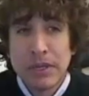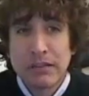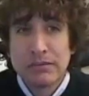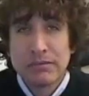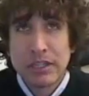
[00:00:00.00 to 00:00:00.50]

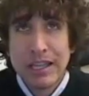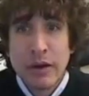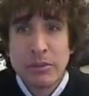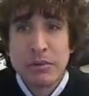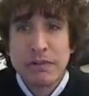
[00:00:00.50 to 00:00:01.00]
and
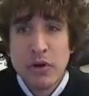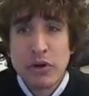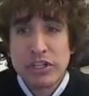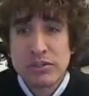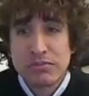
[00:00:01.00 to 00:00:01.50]
allowing them to
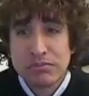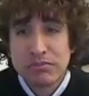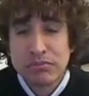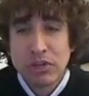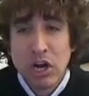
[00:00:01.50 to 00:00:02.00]
focus
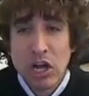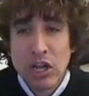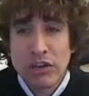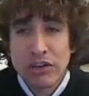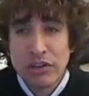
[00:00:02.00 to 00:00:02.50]

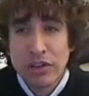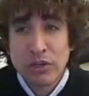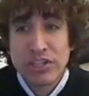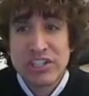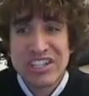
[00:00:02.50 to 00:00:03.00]
on
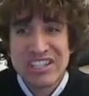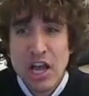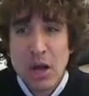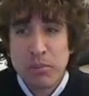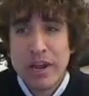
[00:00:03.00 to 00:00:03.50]
those they seek
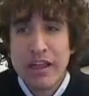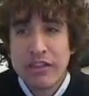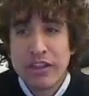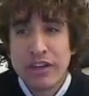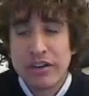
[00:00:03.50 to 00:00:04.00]
to help
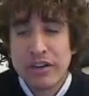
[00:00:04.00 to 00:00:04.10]
rather